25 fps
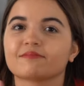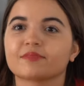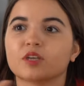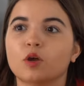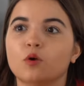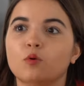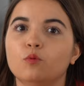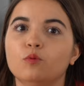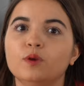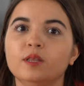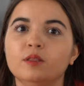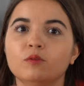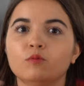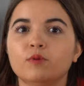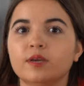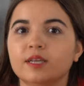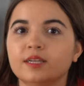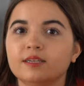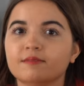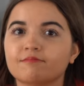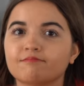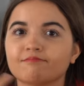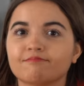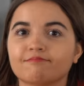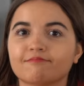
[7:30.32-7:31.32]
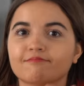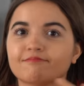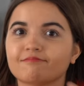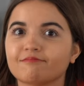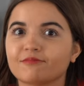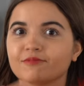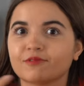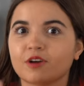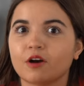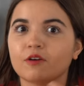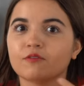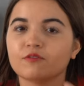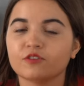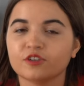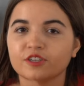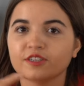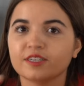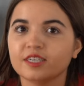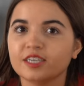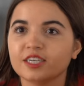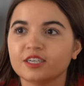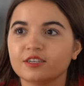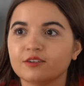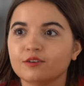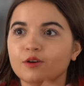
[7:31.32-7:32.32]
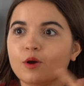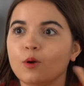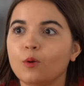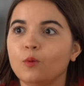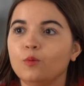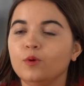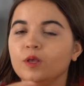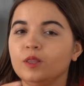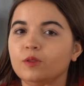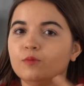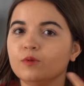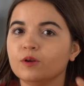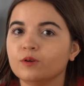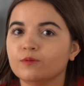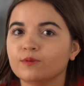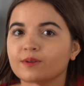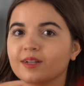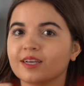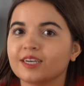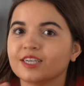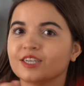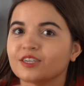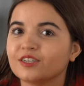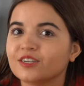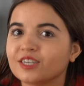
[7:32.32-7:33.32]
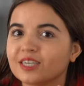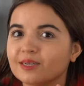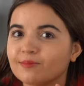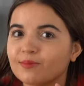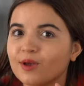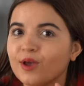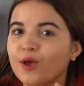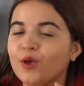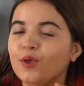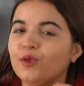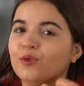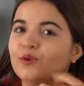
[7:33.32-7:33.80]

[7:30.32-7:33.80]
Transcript: a win-win conversation, a win-win relationship.